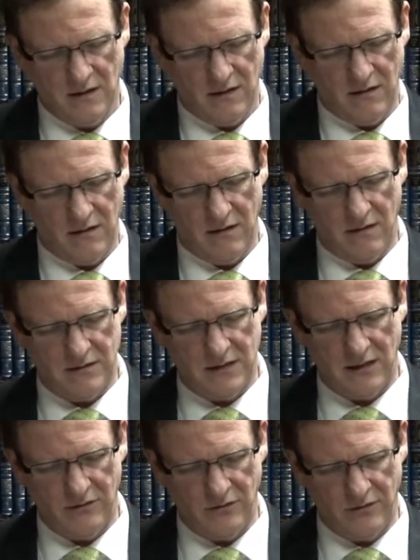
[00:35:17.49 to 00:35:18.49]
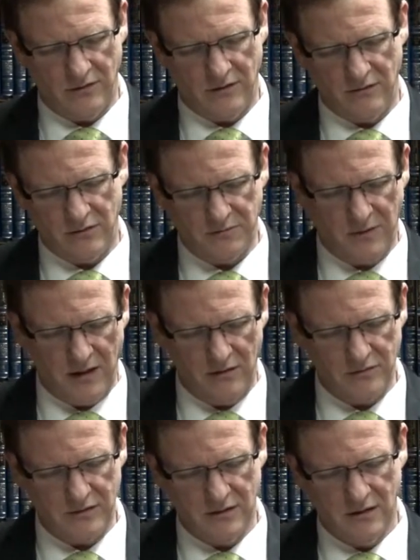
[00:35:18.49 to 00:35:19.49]
uh, son, daughter, or
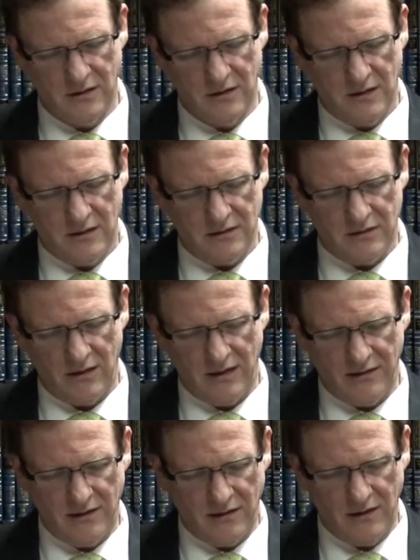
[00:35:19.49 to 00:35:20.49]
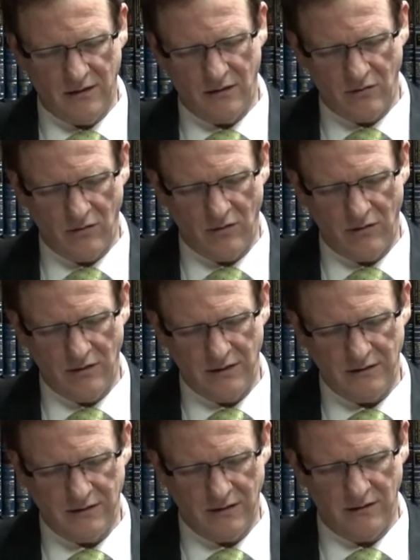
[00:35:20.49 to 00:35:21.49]
spouse, so let the hair grow
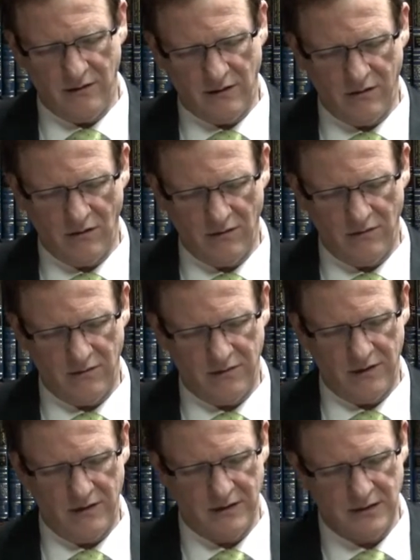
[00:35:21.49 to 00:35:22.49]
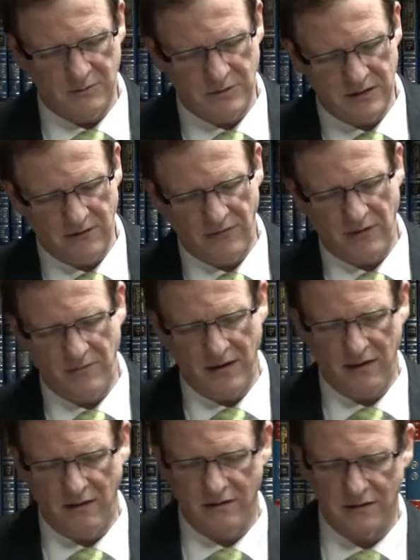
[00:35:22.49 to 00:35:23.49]
and tear the clothes in this specific
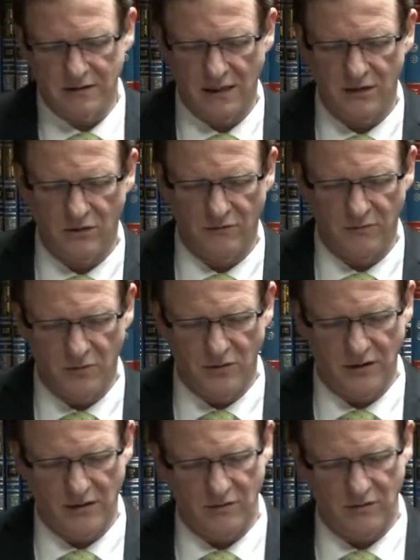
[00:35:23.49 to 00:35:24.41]
manner in the sign of mourning.